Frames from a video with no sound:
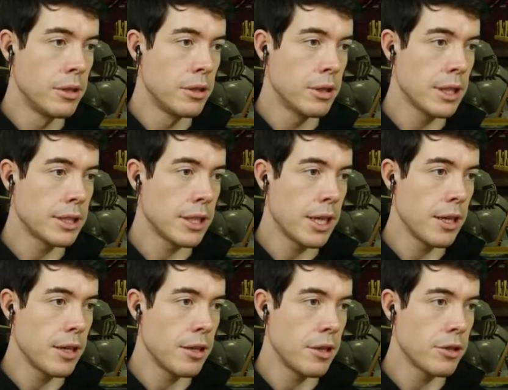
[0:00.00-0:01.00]
That's it.
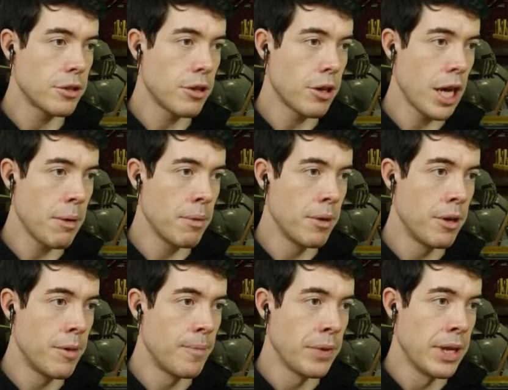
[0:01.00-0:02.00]
Let's suck him.
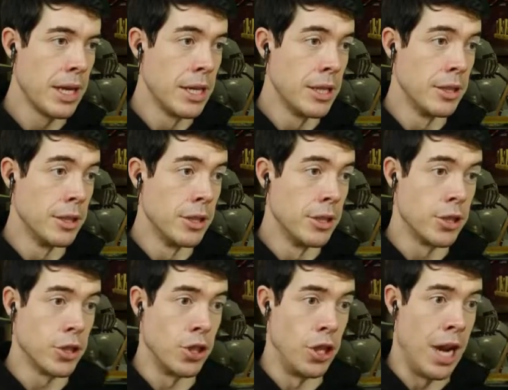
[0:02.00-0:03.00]

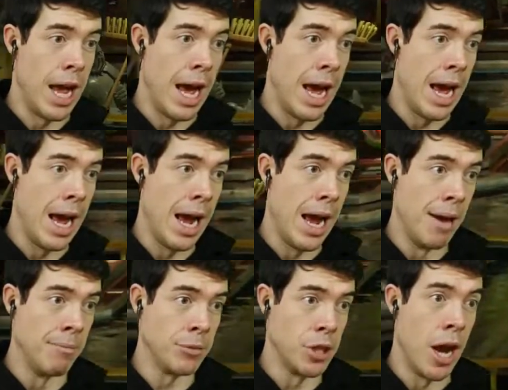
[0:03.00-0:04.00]

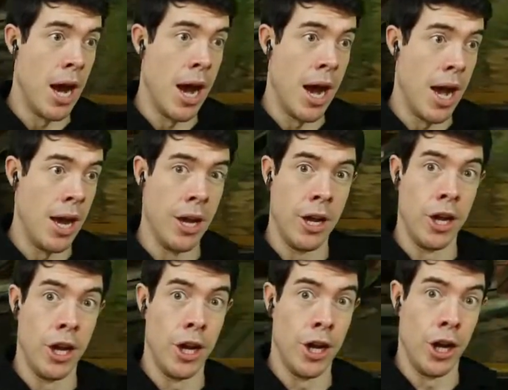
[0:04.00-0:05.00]
Slam
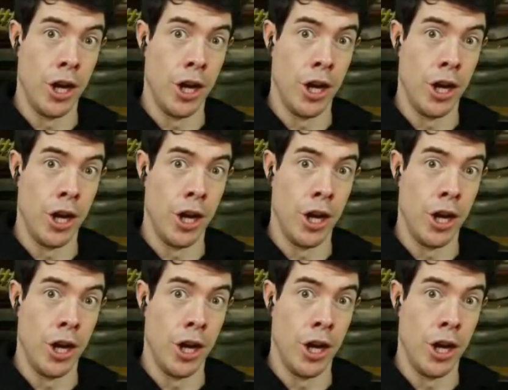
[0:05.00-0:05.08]
time!